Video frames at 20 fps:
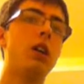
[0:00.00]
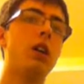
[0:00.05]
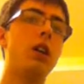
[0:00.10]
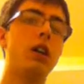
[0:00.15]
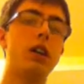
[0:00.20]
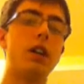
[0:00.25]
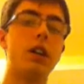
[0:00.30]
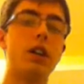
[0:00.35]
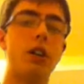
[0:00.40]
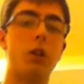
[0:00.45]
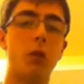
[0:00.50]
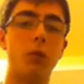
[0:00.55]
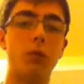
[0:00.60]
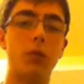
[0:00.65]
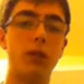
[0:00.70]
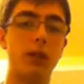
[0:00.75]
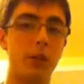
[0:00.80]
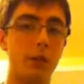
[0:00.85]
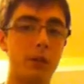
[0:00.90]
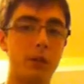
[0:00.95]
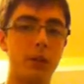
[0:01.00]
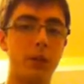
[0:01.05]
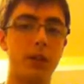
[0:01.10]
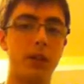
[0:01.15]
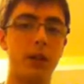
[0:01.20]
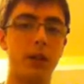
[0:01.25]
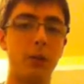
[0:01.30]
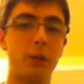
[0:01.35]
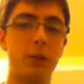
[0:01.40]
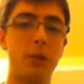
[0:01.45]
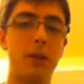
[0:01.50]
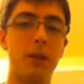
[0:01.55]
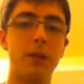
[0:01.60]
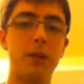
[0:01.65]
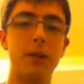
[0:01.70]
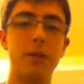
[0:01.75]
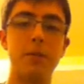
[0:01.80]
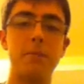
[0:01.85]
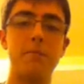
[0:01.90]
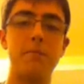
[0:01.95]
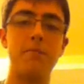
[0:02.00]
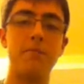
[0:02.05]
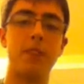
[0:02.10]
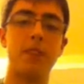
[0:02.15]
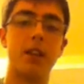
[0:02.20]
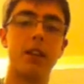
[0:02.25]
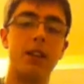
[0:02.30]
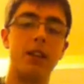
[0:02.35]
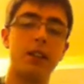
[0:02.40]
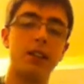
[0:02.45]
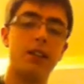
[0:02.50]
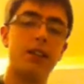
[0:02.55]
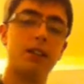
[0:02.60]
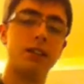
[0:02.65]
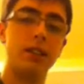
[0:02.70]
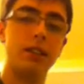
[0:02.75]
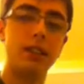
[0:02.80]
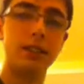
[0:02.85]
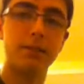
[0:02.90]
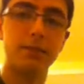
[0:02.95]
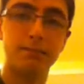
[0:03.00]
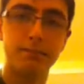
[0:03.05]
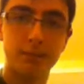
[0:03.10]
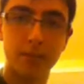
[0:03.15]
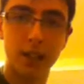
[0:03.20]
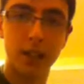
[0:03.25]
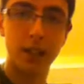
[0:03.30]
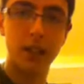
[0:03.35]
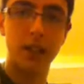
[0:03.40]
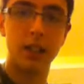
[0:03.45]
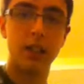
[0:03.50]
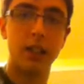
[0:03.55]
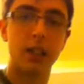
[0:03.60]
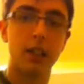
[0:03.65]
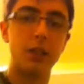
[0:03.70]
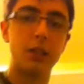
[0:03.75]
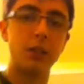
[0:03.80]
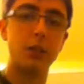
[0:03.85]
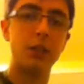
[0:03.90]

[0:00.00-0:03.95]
and hopefully I'll be able to help you out there. And yeah, like